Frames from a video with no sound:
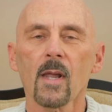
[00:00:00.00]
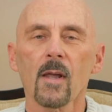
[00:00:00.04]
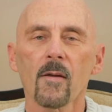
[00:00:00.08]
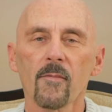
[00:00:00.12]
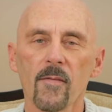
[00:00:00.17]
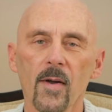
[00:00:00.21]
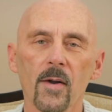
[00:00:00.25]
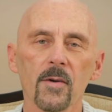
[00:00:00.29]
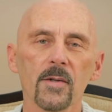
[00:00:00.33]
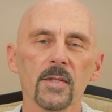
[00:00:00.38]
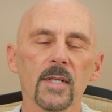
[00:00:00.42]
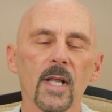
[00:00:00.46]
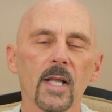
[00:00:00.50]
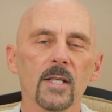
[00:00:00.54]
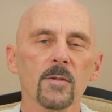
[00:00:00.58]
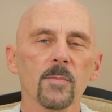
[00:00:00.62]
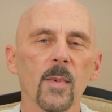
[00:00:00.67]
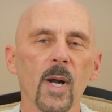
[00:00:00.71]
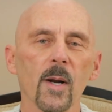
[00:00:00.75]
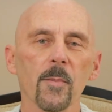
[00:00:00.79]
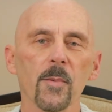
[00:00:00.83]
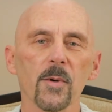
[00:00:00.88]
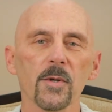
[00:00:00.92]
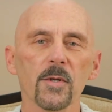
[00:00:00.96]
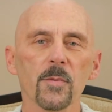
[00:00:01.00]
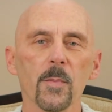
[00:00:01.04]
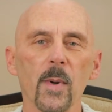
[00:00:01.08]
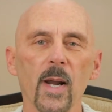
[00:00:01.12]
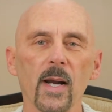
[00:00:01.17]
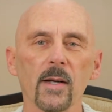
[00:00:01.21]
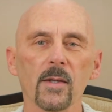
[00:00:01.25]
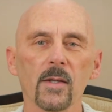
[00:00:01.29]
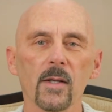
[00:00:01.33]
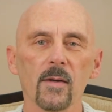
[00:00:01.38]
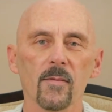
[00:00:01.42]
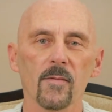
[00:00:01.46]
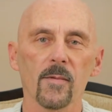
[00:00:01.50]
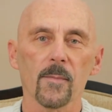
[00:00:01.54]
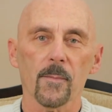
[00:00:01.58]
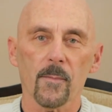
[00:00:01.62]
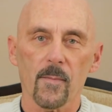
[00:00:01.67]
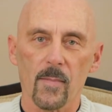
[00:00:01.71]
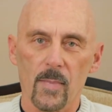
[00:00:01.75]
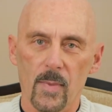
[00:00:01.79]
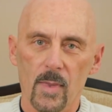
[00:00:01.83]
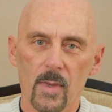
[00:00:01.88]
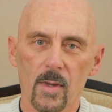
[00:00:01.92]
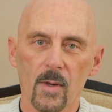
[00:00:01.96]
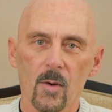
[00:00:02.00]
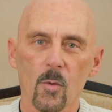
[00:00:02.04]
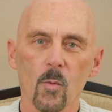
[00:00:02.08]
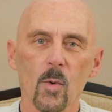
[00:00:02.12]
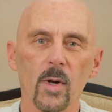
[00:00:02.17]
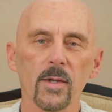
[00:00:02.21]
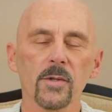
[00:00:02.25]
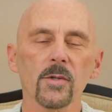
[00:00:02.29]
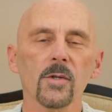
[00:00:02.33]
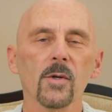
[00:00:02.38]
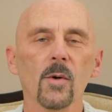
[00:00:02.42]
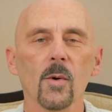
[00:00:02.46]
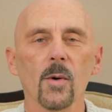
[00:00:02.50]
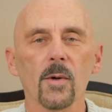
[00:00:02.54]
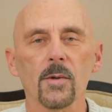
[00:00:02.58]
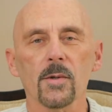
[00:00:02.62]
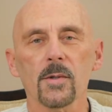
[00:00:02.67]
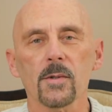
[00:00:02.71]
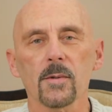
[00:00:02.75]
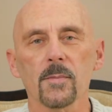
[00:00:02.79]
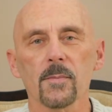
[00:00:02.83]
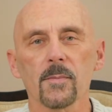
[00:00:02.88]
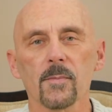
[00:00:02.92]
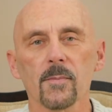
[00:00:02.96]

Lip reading: Folks, that's my perspective. What's yours?